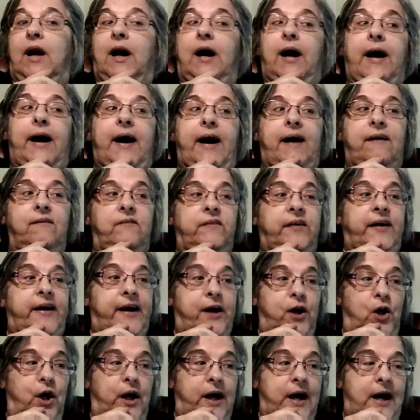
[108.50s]
have an
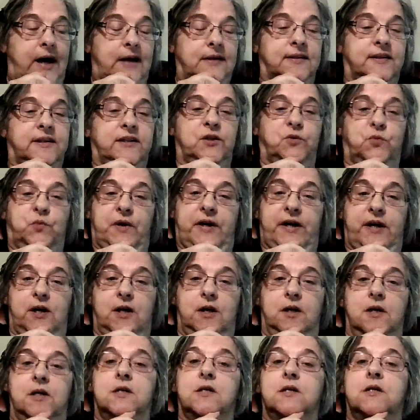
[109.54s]
air cast to
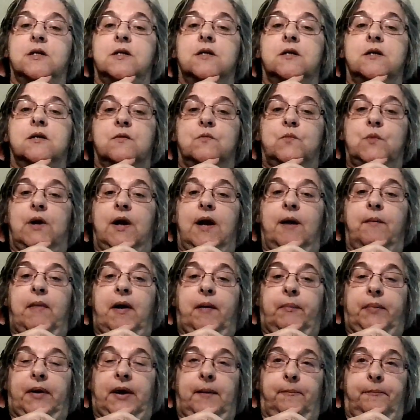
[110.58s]
wear when I'm
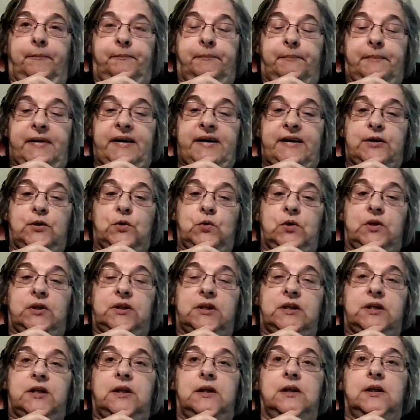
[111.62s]
up and
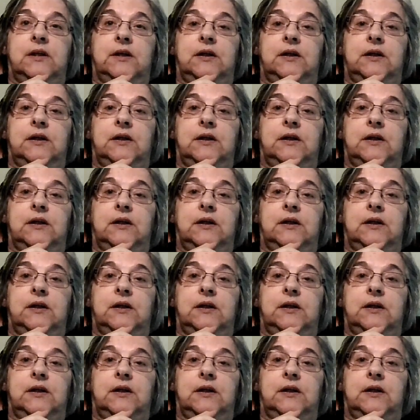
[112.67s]
about.